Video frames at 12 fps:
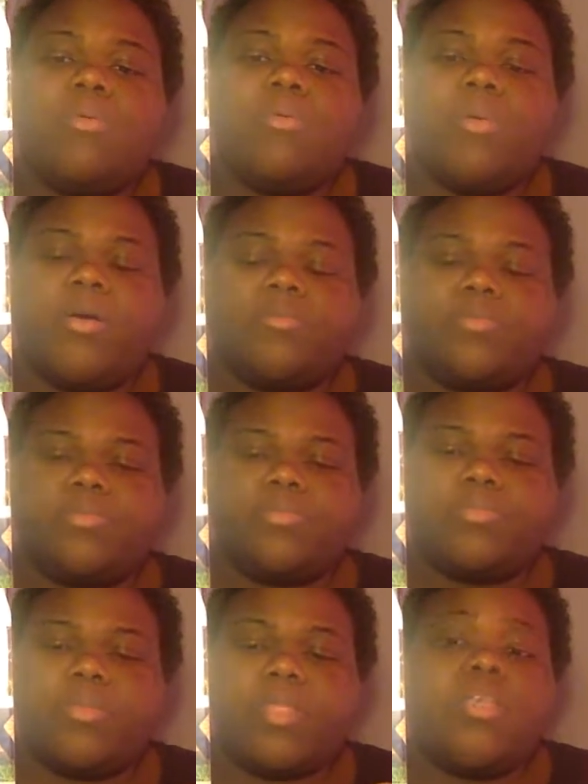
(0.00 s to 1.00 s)
well,
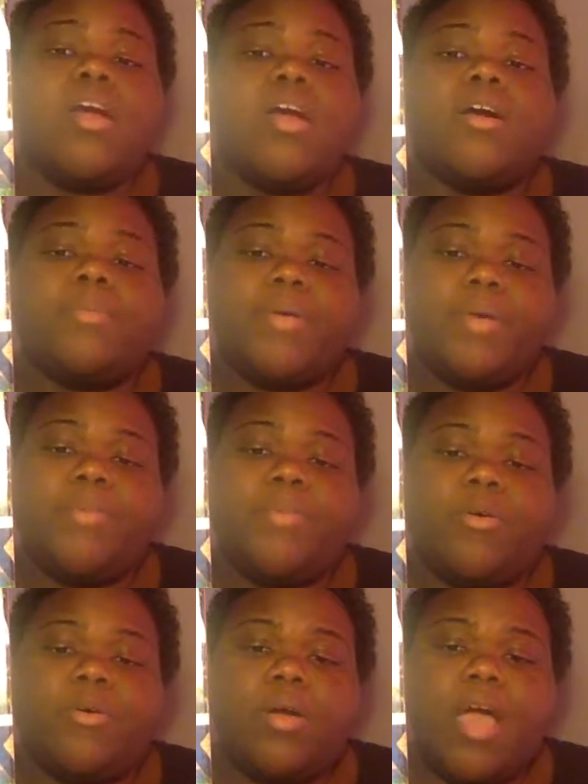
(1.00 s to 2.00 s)
young
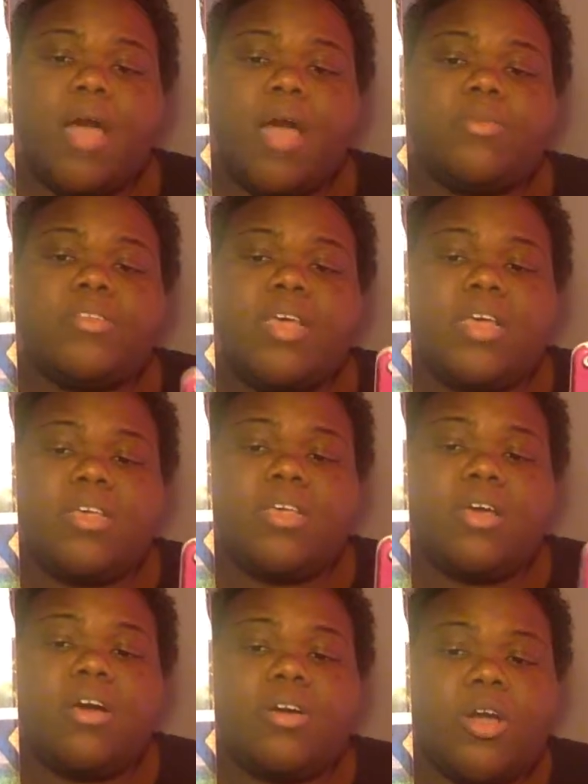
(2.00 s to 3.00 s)
people. I would say
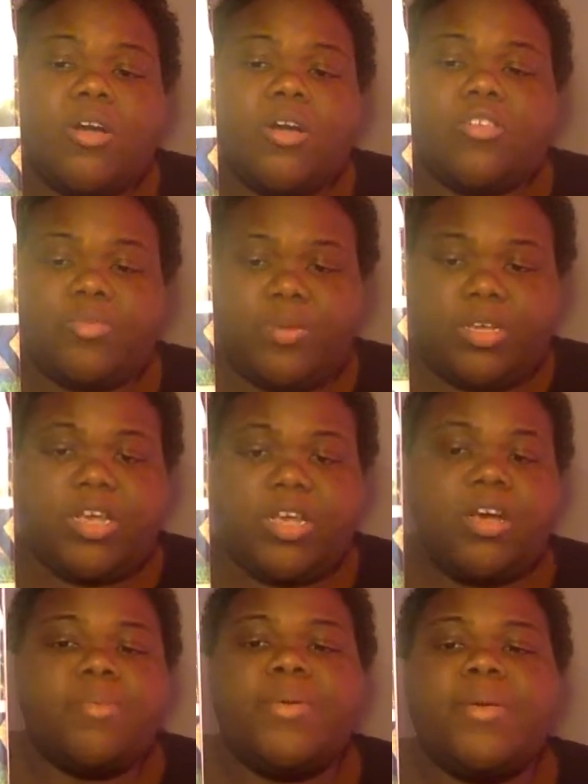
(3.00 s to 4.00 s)
young girls, but
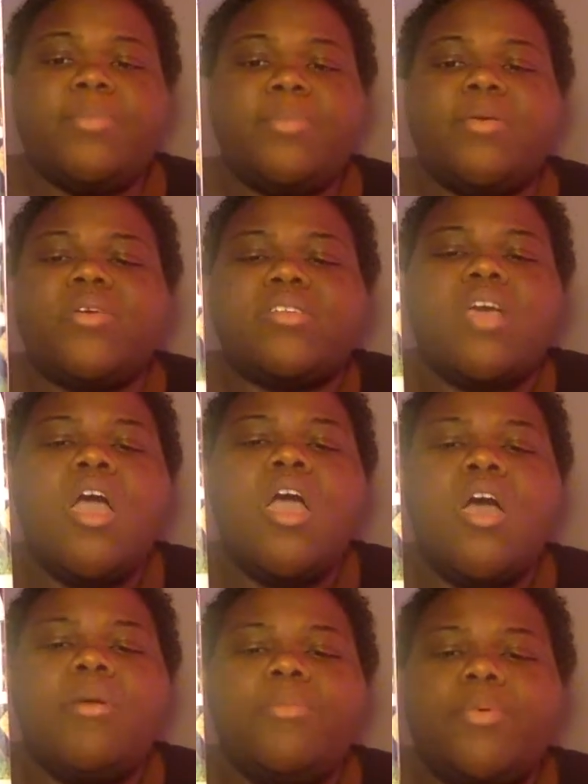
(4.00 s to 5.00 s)
young people, because
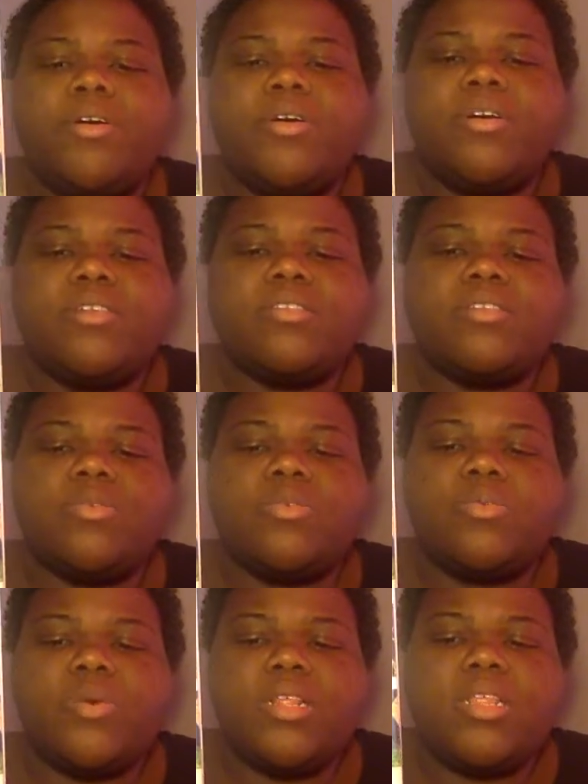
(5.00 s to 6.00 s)
books
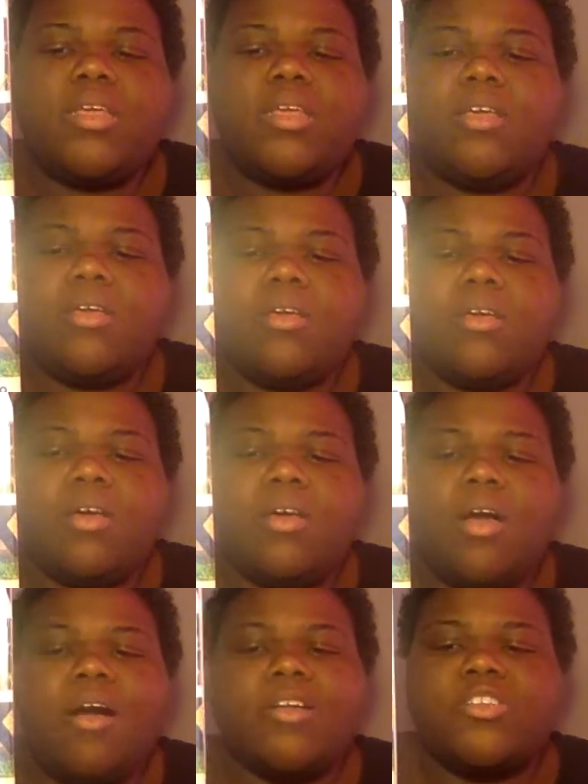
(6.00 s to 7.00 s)
really
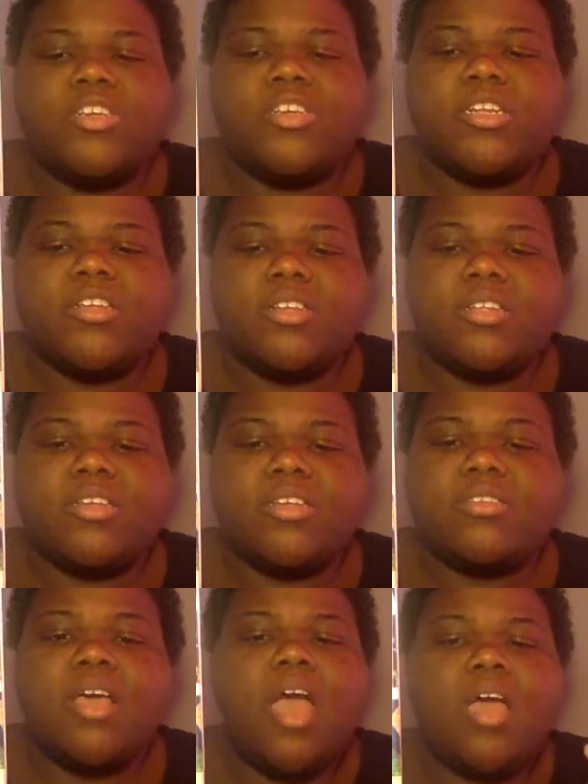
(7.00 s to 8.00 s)
are genderless.
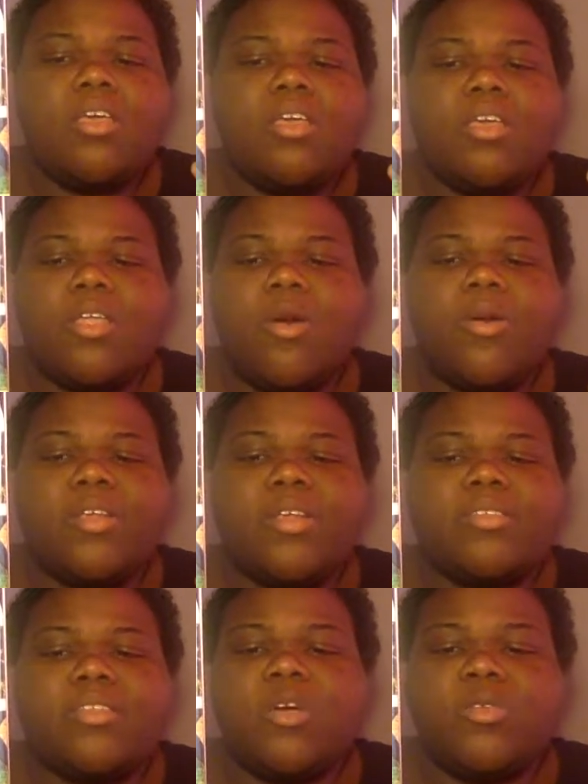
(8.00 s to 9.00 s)

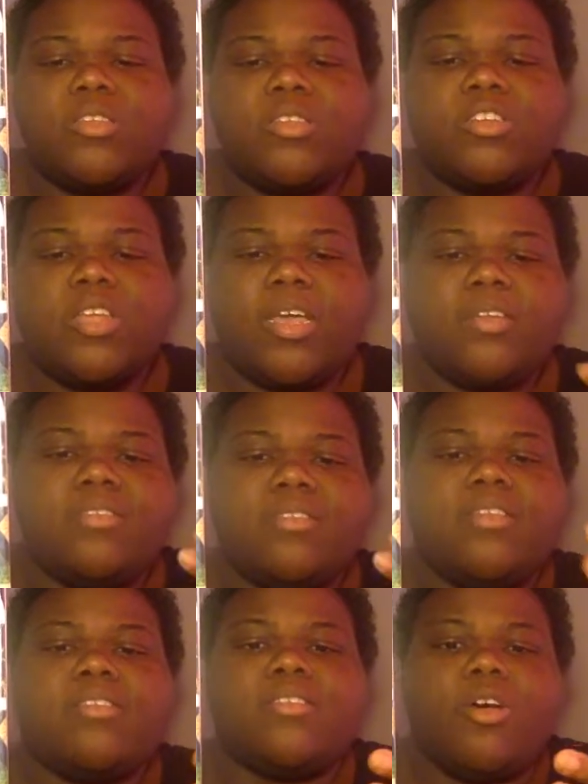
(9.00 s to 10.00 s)
It's no such thing as
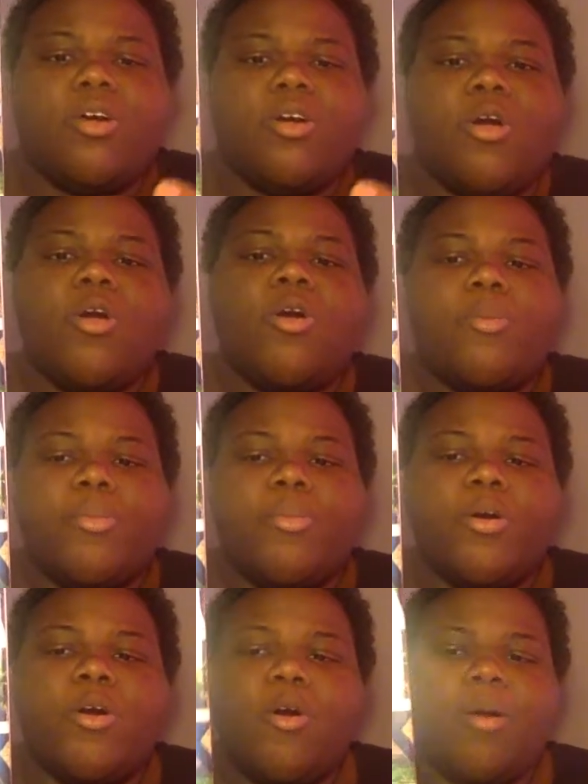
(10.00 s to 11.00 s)
this is a girl
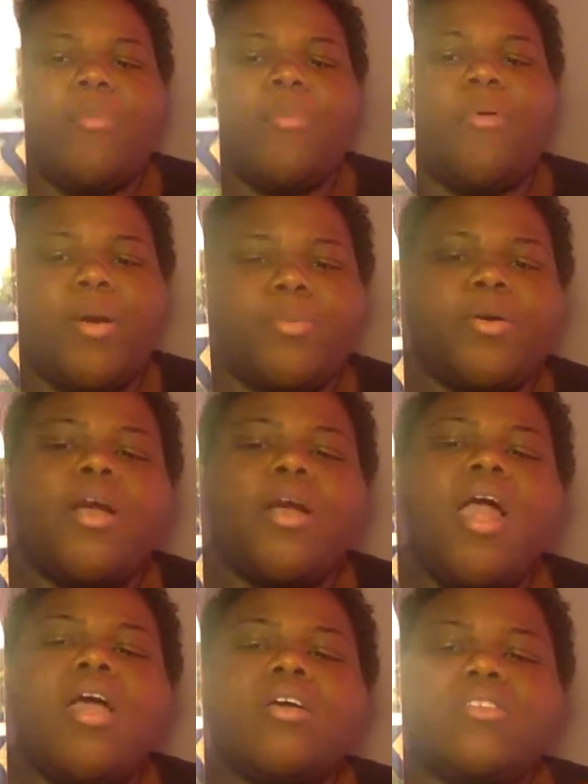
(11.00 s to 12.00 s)
book or a boy book.
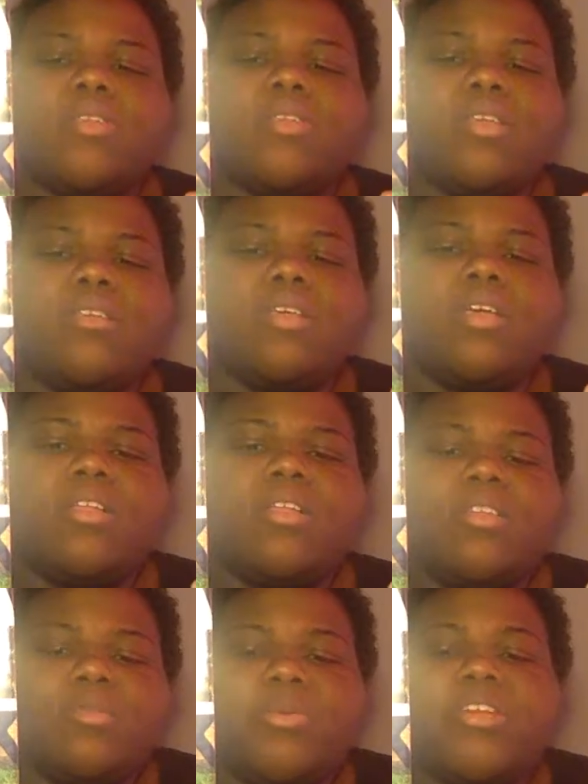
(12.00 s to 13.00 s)
So
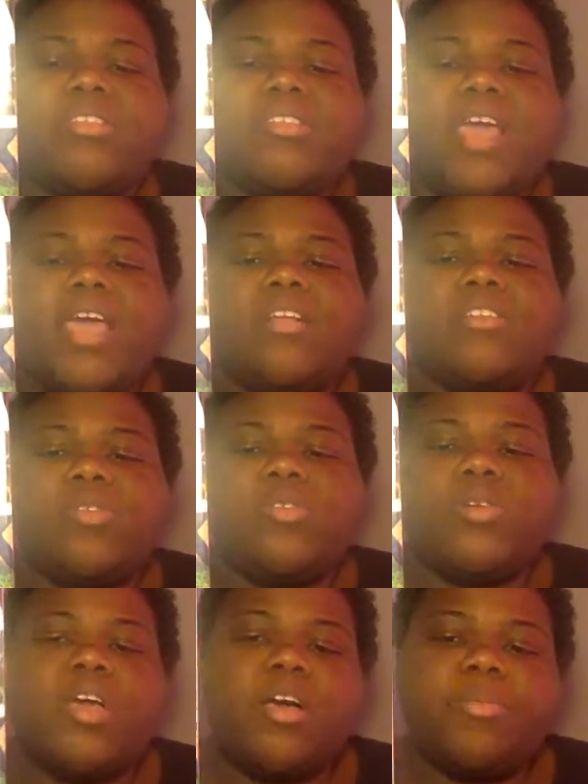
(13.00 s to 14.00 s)
this book is catered to
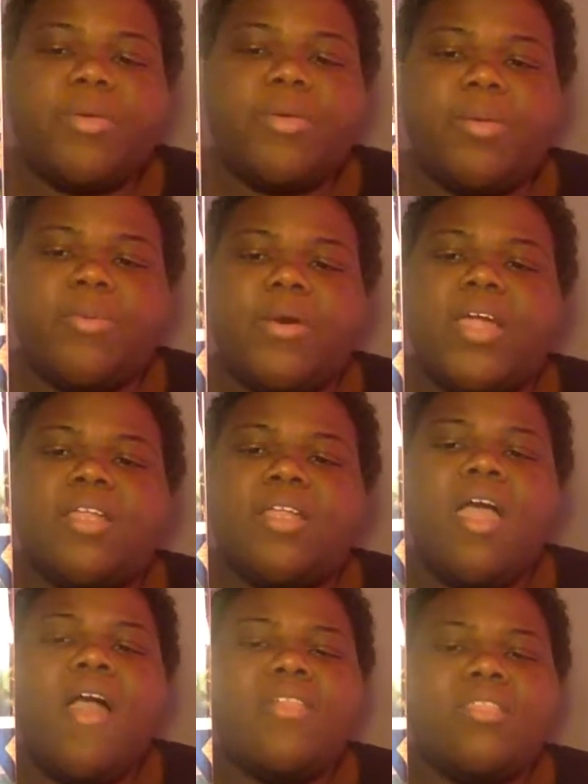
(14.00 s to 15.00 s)
young people, and
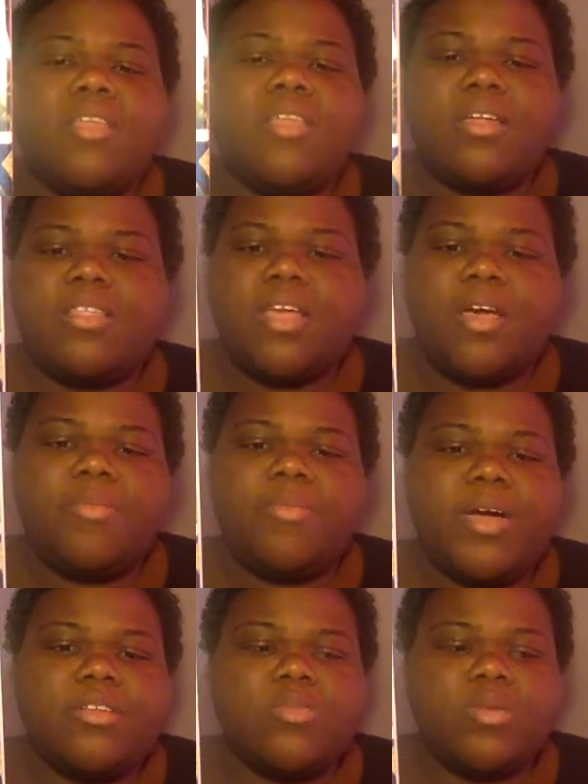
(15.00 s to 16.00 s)
nothing
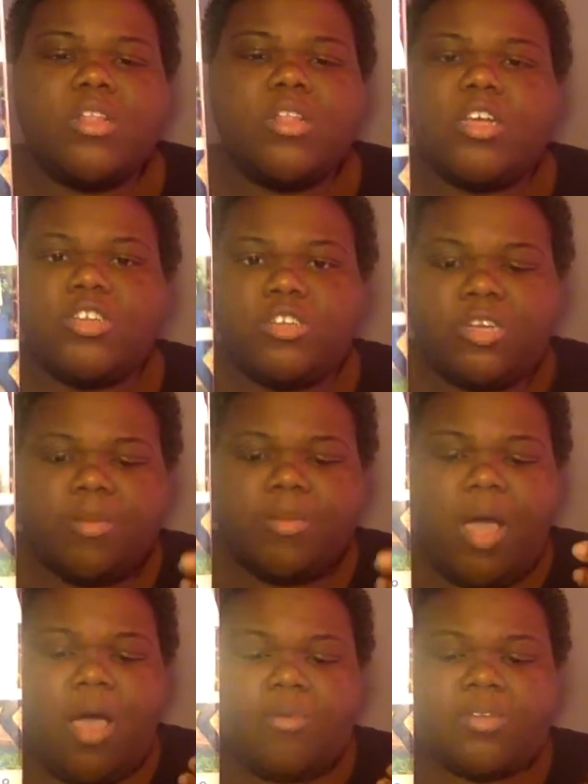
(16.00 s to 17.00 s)
about this relationship
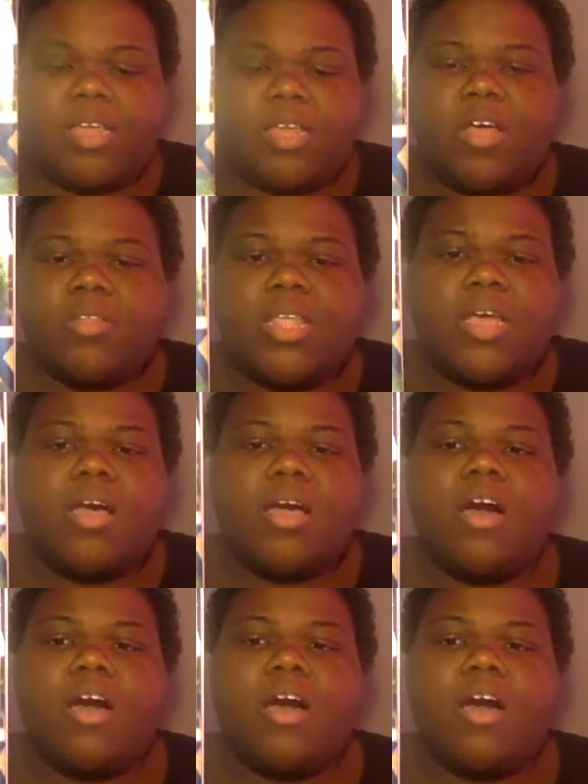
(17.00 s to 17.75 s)
was healthy at